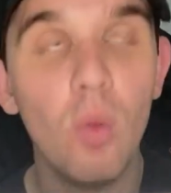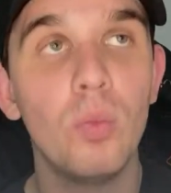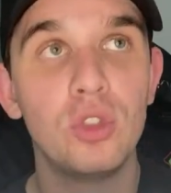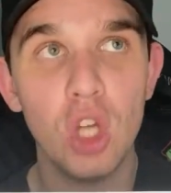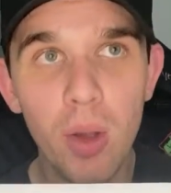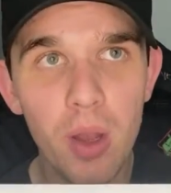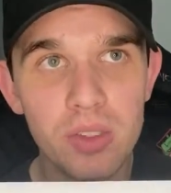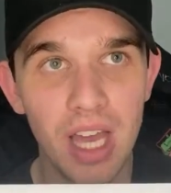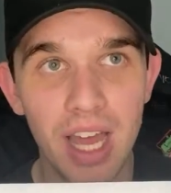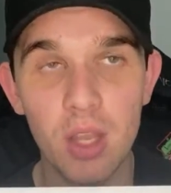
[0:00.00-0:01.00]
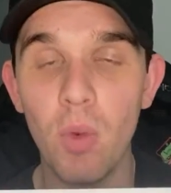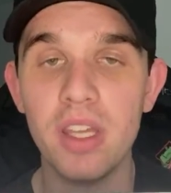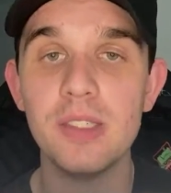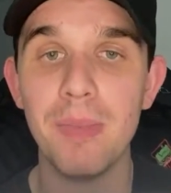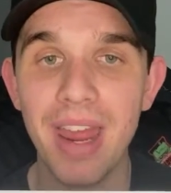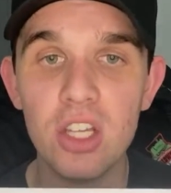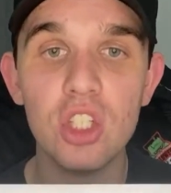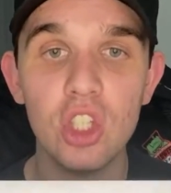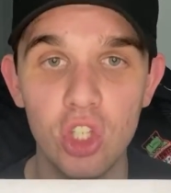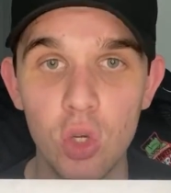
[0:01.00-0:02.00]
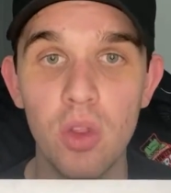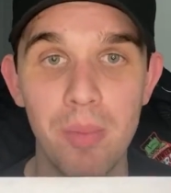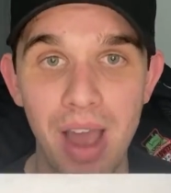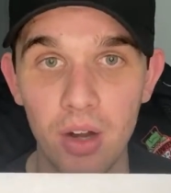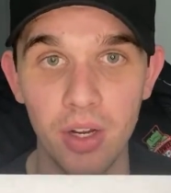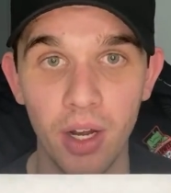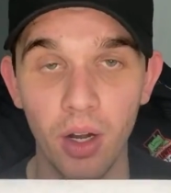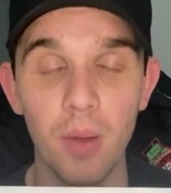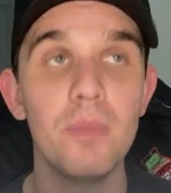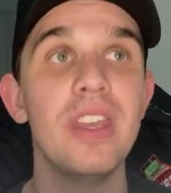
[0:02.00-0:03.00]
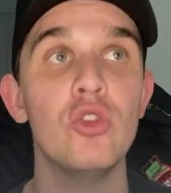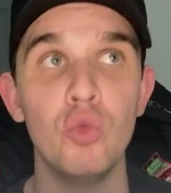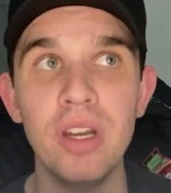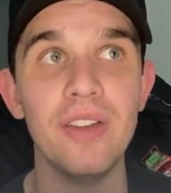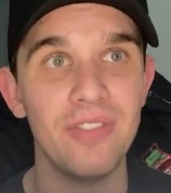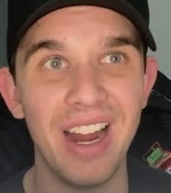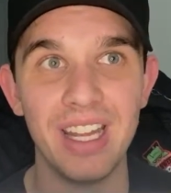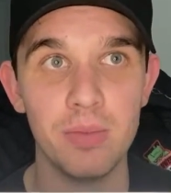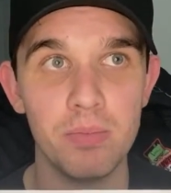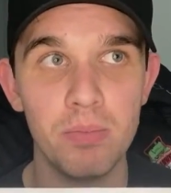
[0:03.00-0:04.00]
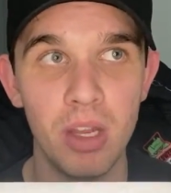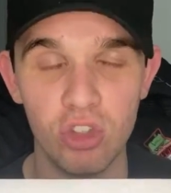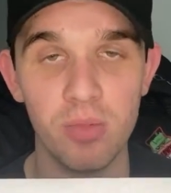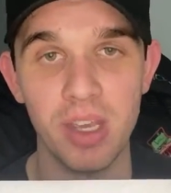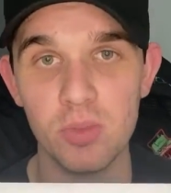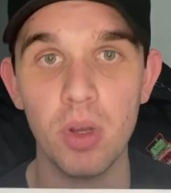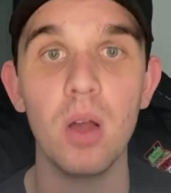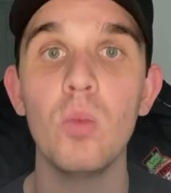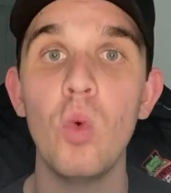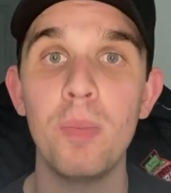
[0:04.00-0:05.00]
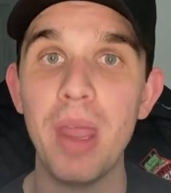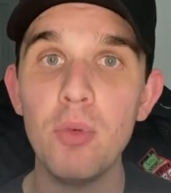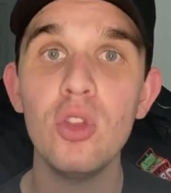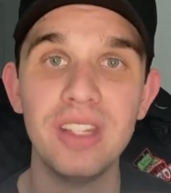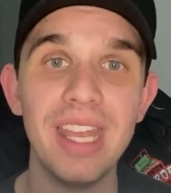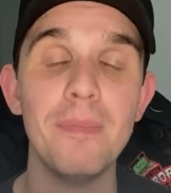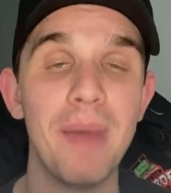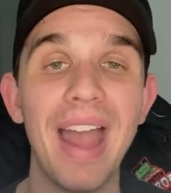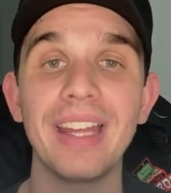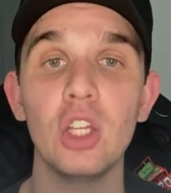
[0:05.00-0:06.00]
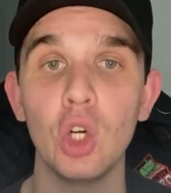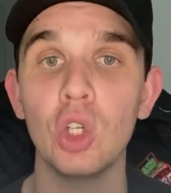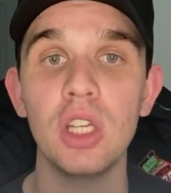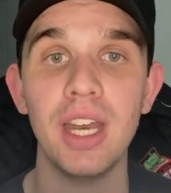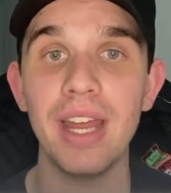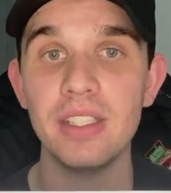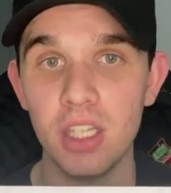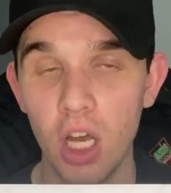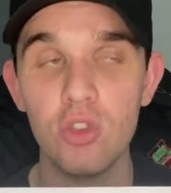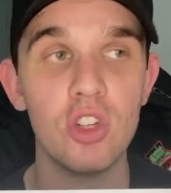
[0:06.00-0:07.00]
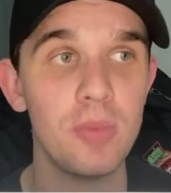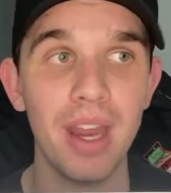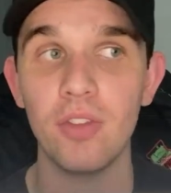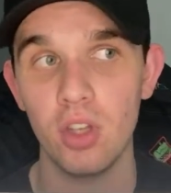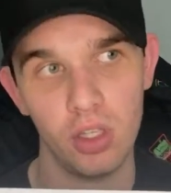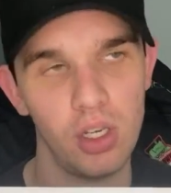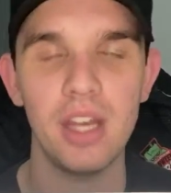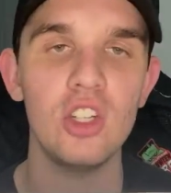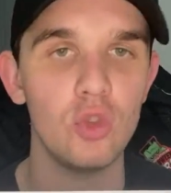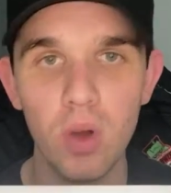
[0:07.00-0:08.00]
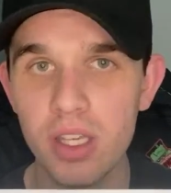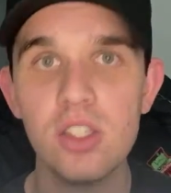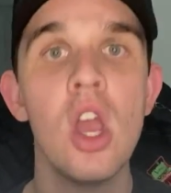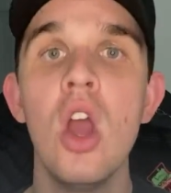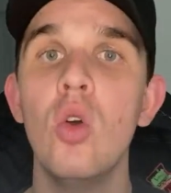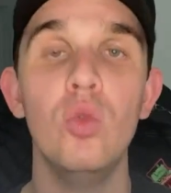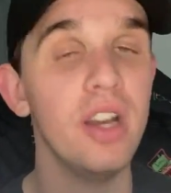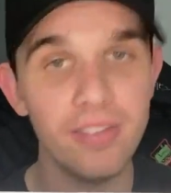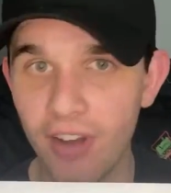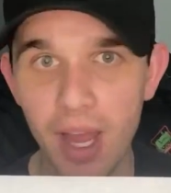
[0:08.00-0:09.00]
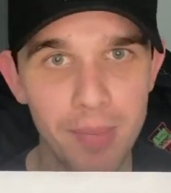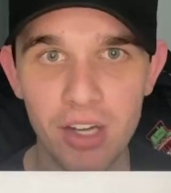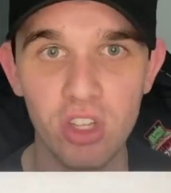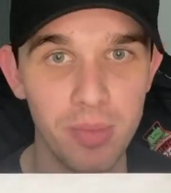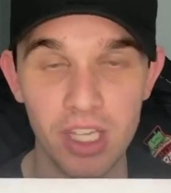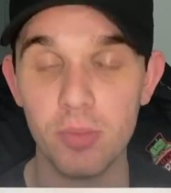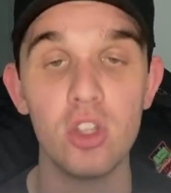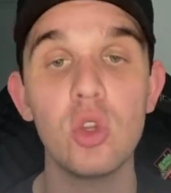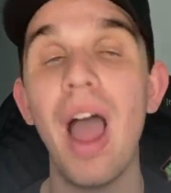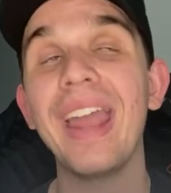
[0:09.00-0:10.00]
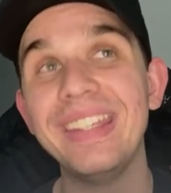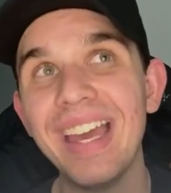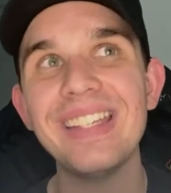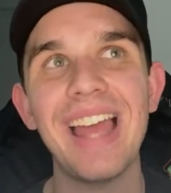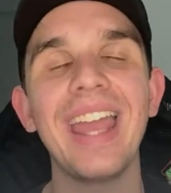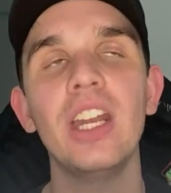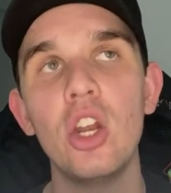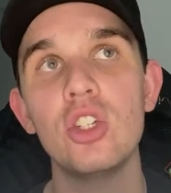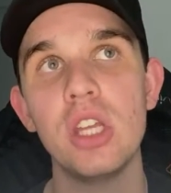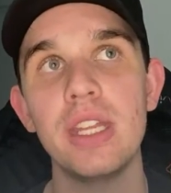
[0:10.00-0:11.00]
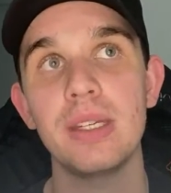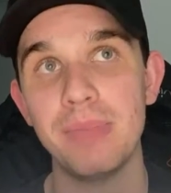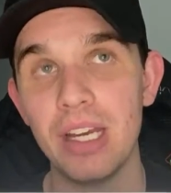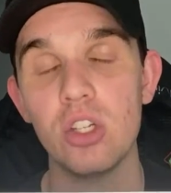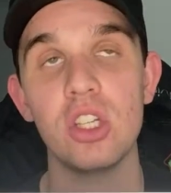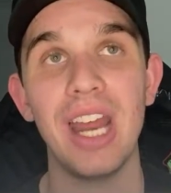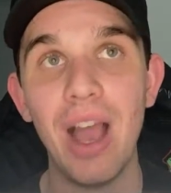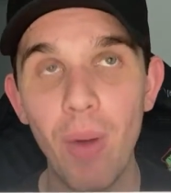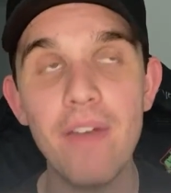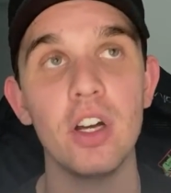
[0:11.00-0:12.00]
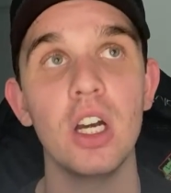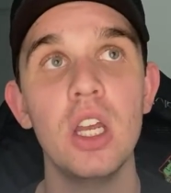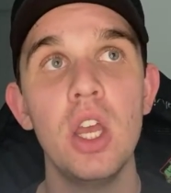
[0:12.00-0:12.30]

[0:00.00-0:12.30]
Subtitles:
Shohei Ohtani, what he's managing to do in the modern era is redefining Major League Baseball. What Babe Ruth did back in the early 1900s, back in the 1920s, redefined Major League Baseball. So I guess I can understand the comparison. However,